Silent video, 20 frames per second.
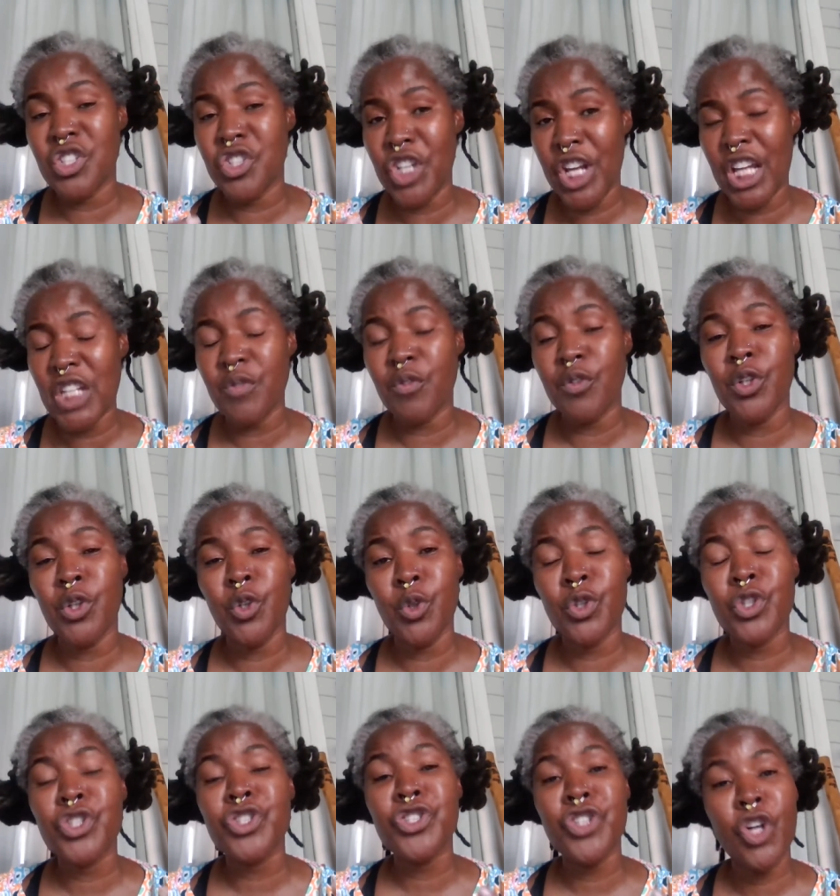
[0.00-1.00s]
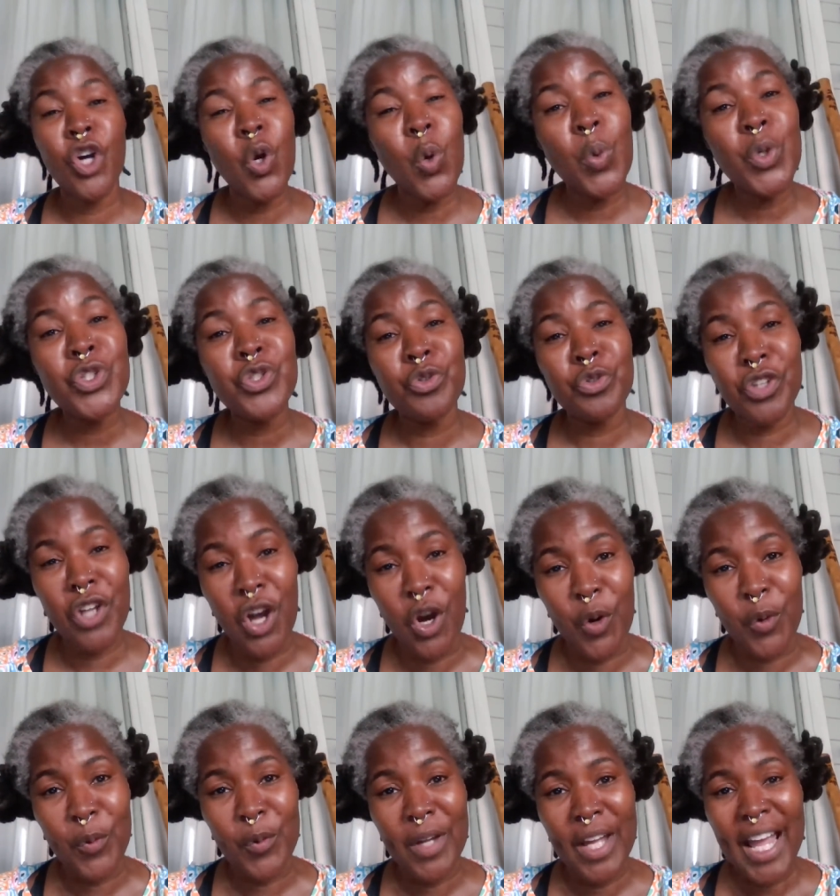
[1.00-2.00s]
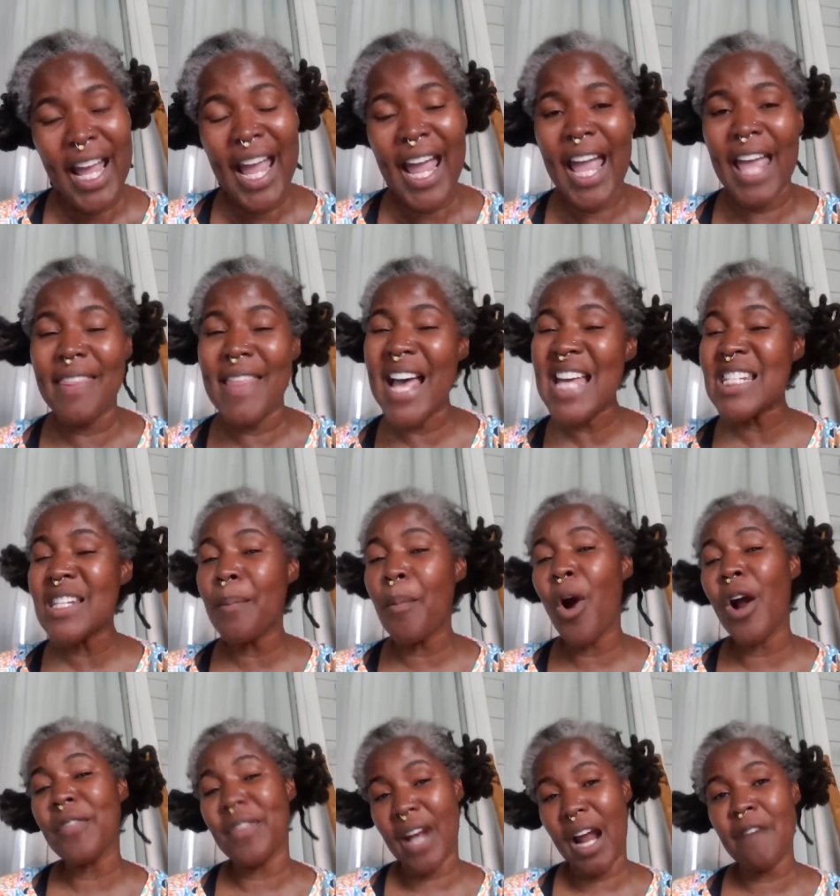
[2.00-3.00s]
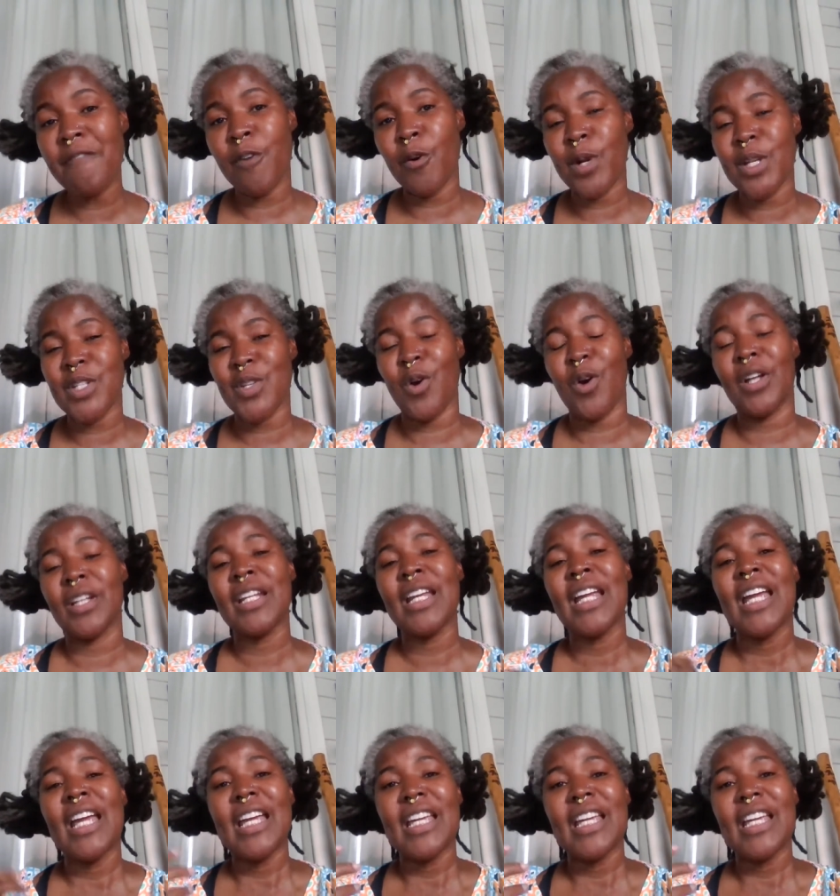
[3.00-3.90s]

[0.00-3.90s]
a chance for you to show what you know. And that's the part that I focus on,